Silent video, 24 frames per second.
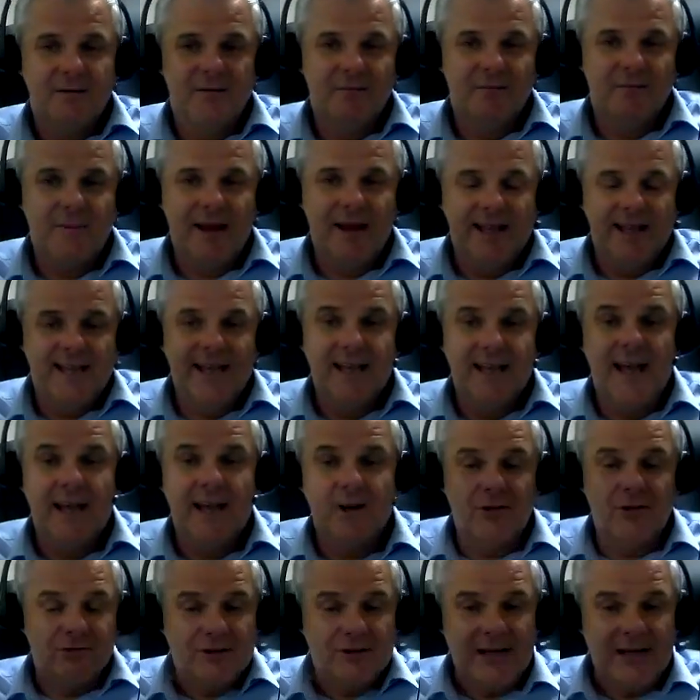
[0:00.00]
make it a
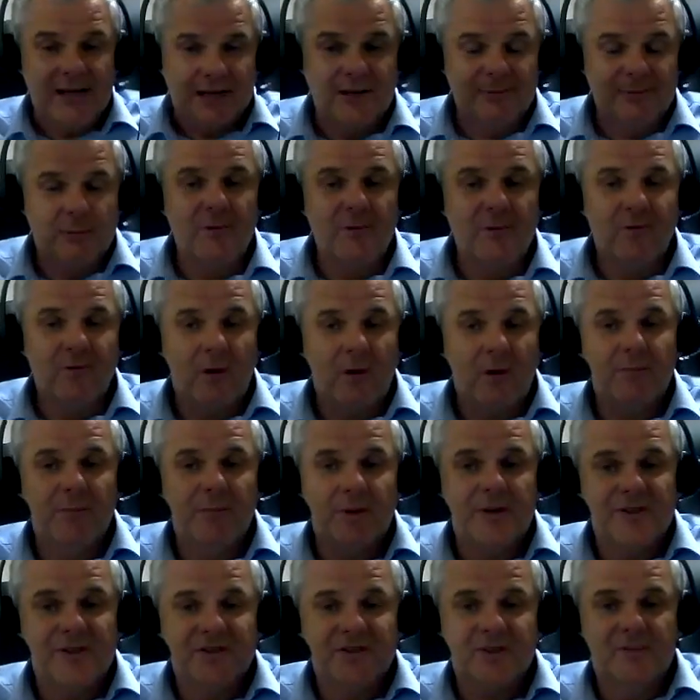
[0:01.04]
curriculum of one
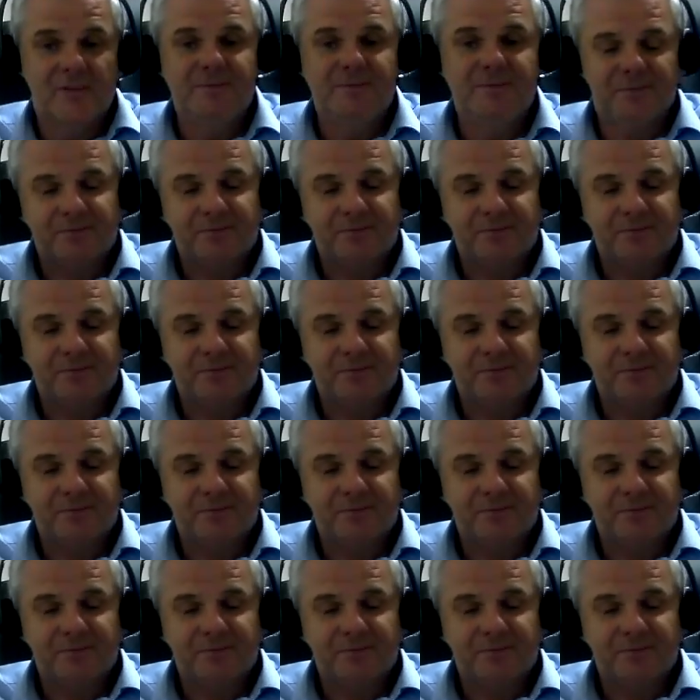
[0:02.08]
person.